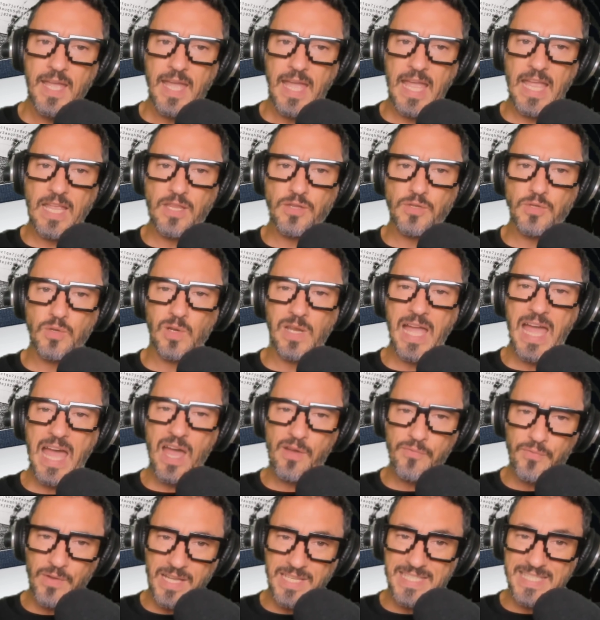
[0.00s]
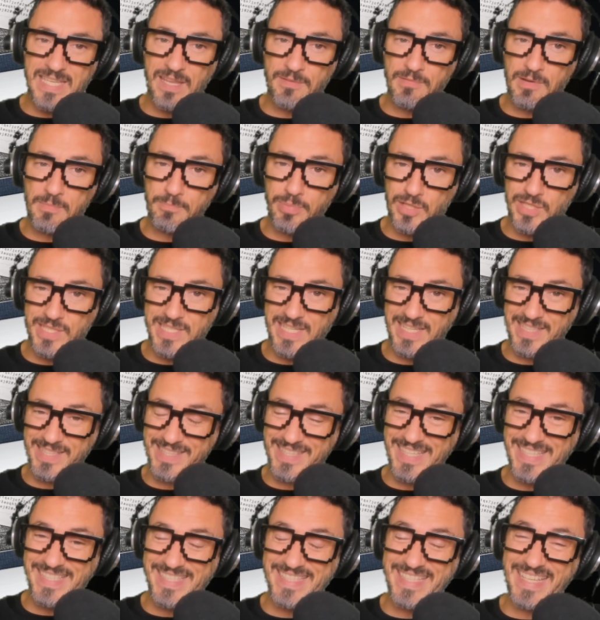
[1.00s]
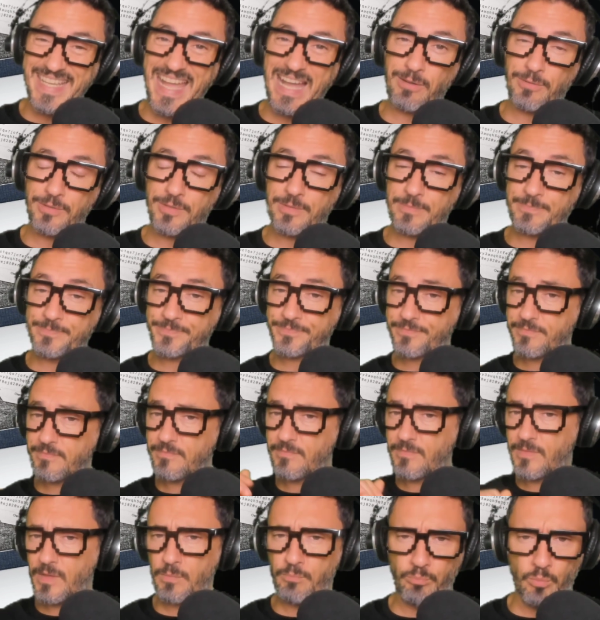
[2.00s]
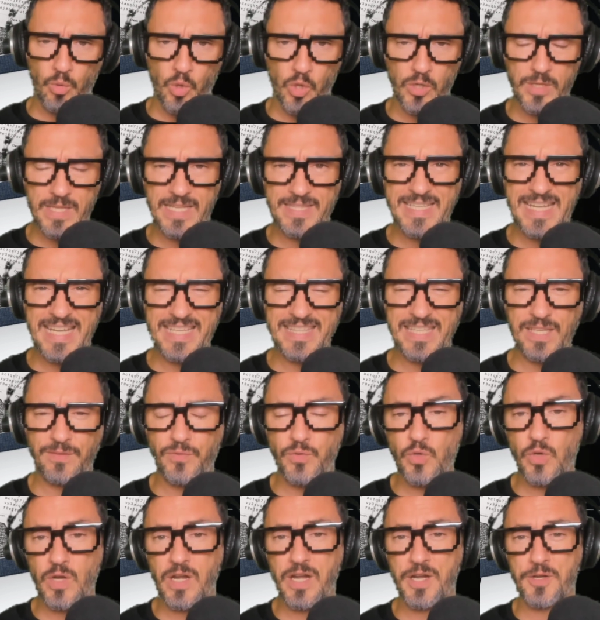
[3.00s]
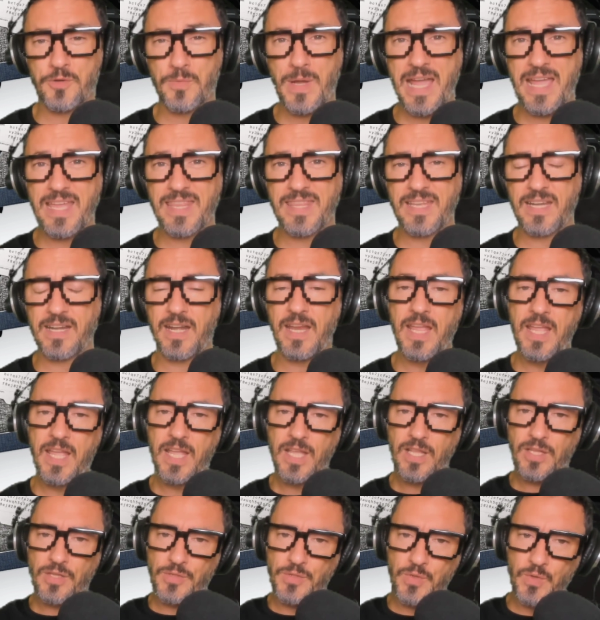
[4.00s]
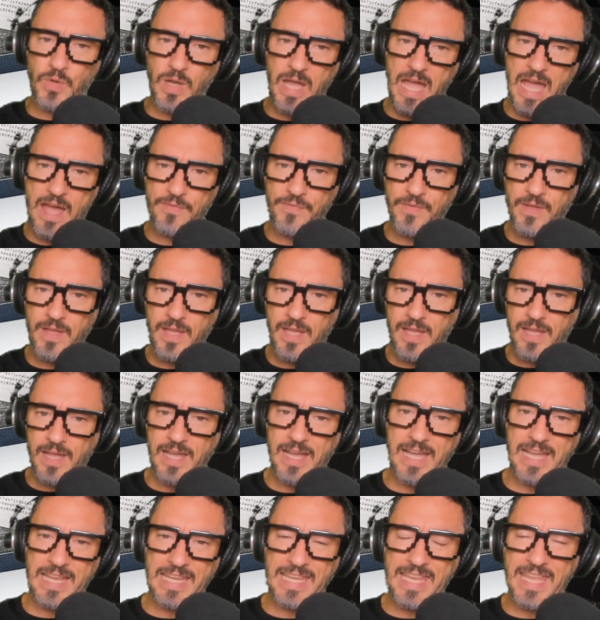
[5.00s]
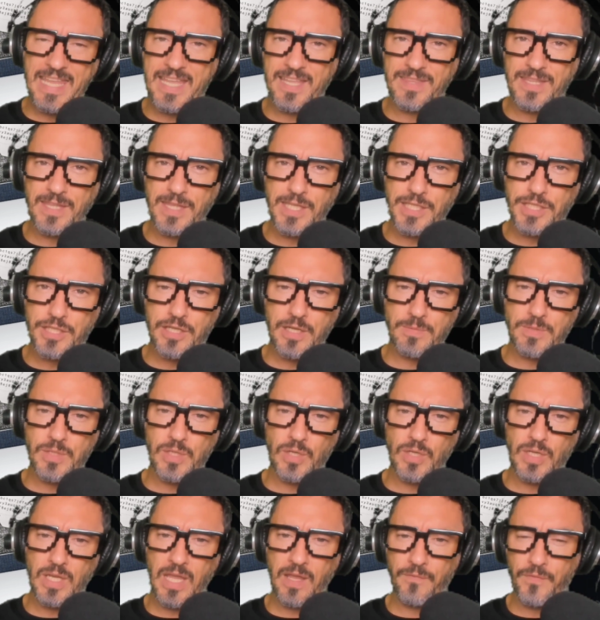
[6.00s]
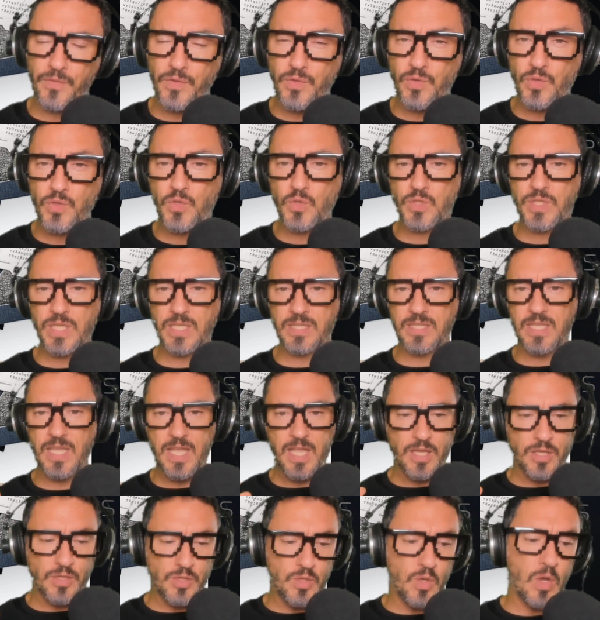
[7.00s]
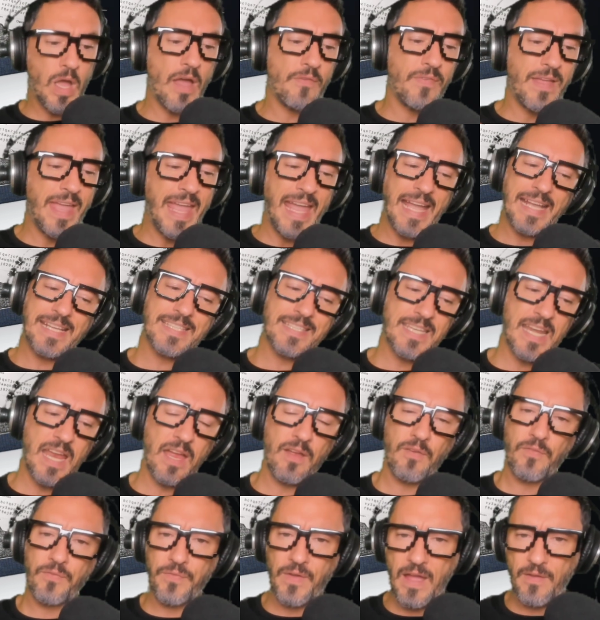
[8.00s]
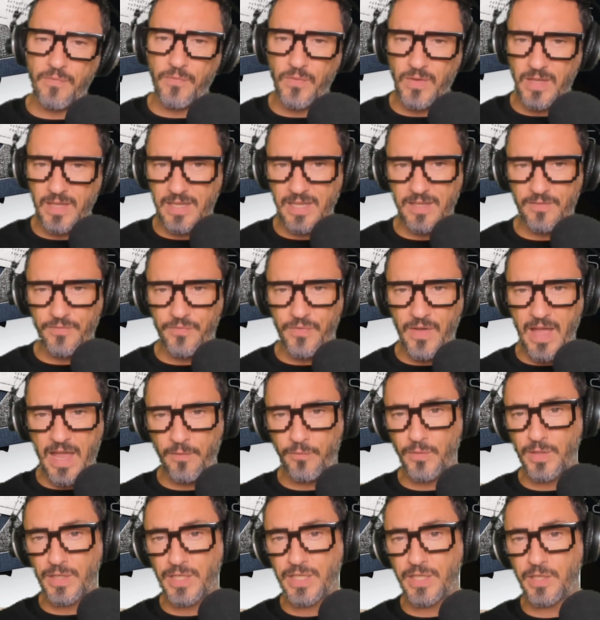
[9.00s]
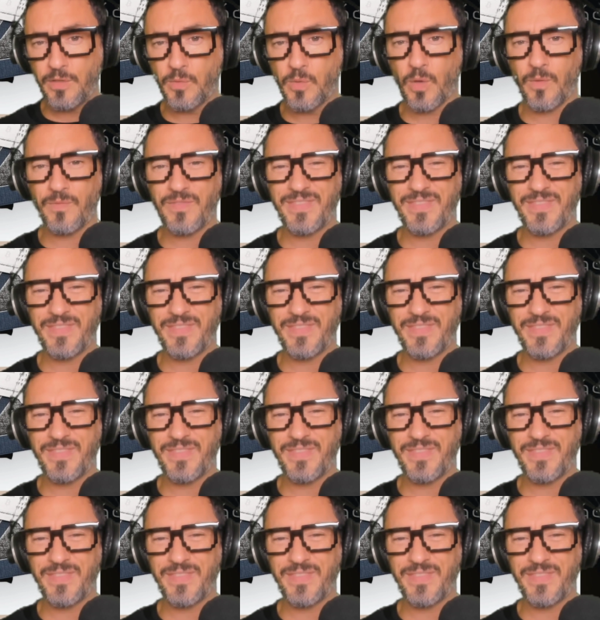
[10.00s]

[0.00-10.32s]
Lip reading: and you'll have a 7% discount. More than that, if you are a rider, you have a link in the description. If you use it, you have extra €5